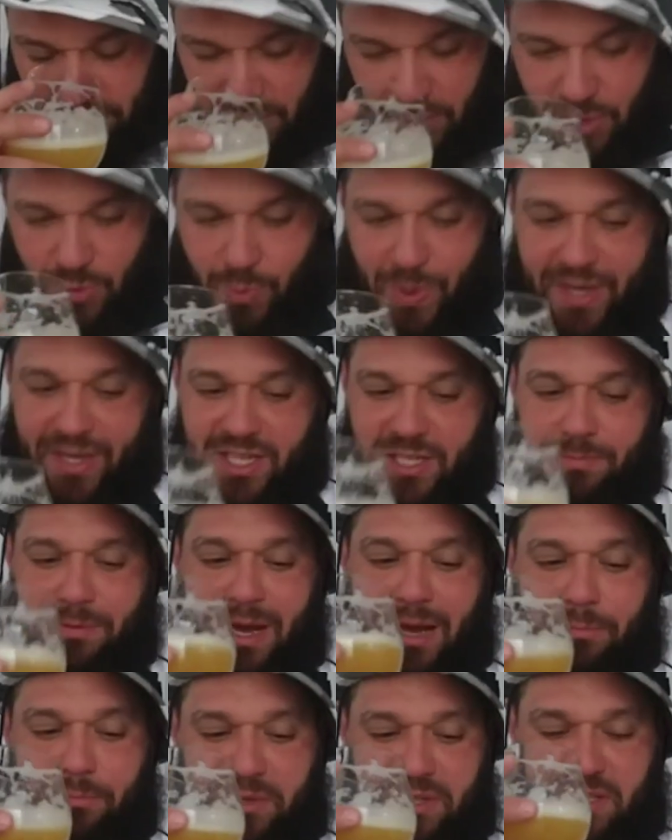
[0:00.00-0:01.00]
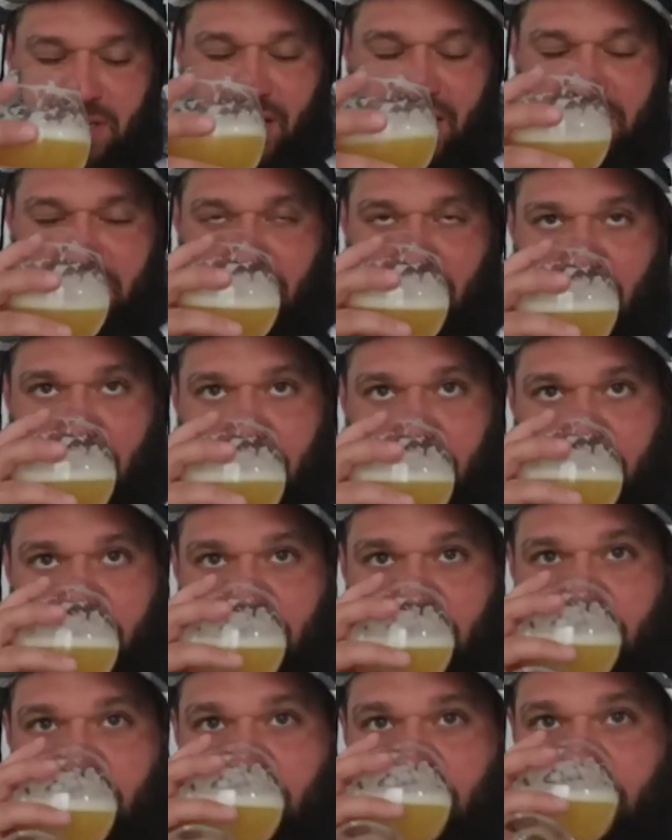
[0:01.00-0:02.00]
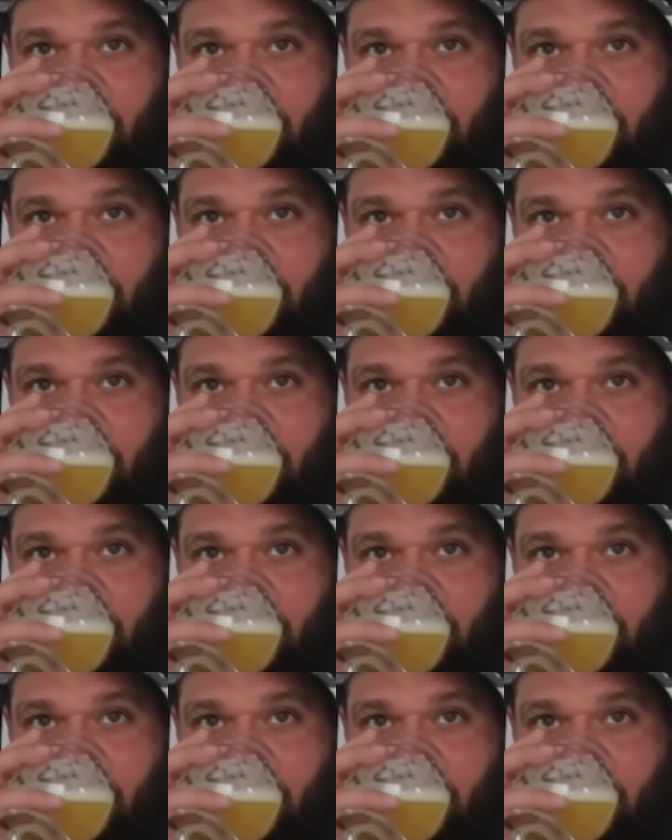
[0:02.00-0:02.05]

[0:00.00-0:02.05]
sweetness pop besides the orange.